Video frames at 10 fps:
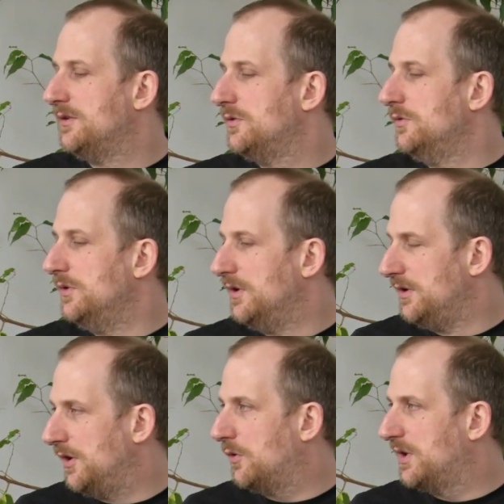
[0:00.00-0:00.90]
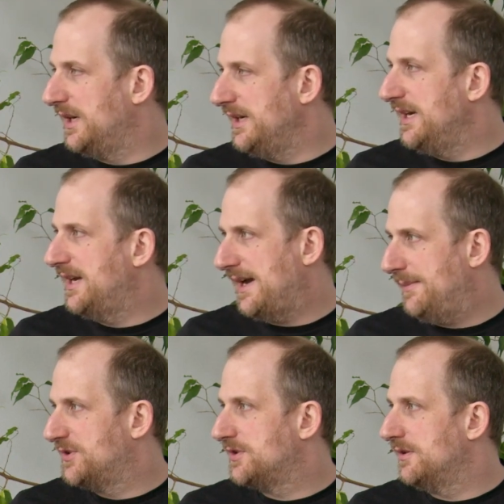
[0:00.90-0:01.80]
to locally
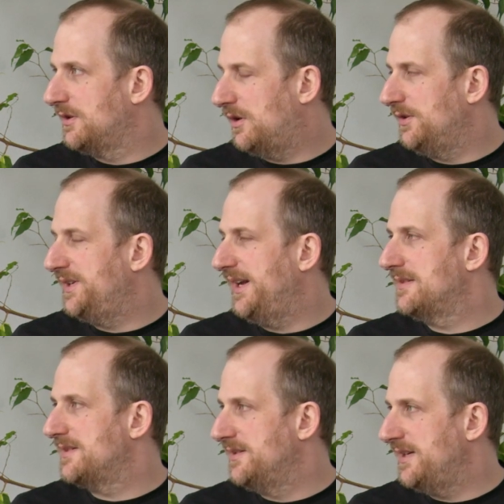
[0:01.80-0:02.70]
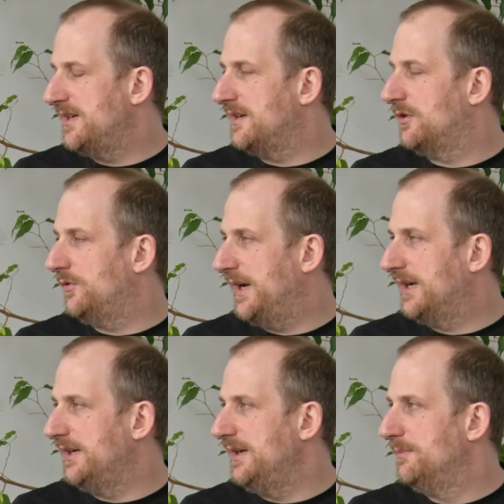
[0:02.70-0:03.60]
capture context and data
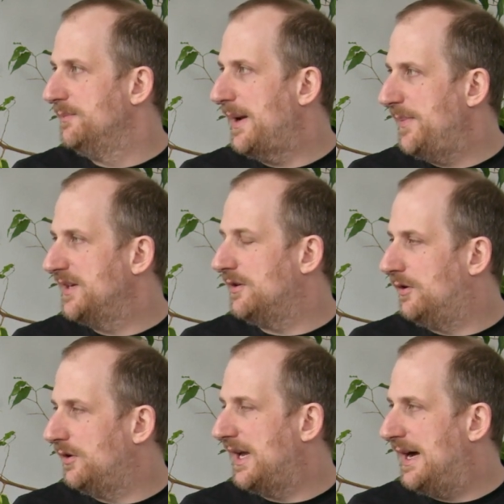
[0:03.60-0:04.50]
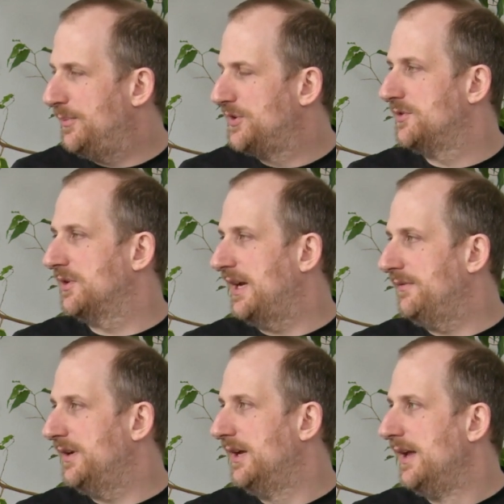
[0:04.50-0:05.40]
correctly, map it all up
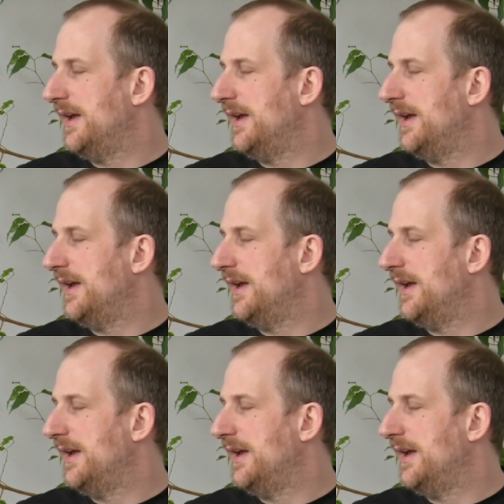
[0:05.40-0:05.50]
together,